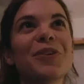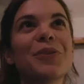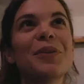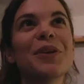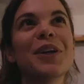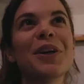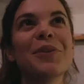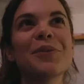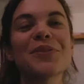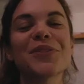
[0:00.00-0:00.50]

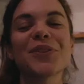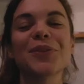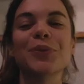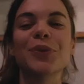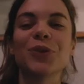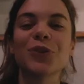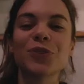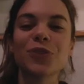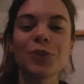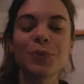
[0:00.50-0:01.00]

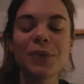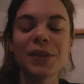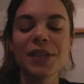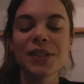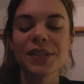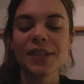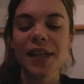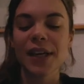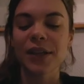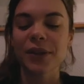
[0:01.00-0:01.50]
comfortable, to be
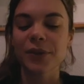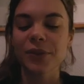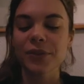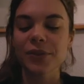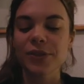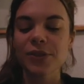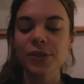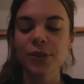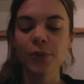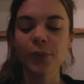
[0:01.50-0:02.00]
settled.
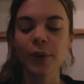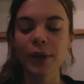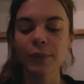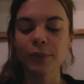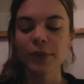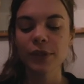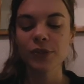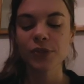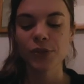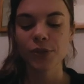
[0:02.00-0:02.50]
So what
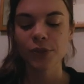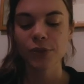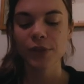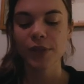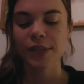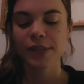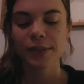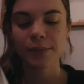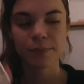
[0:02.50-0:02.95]
we'll do is,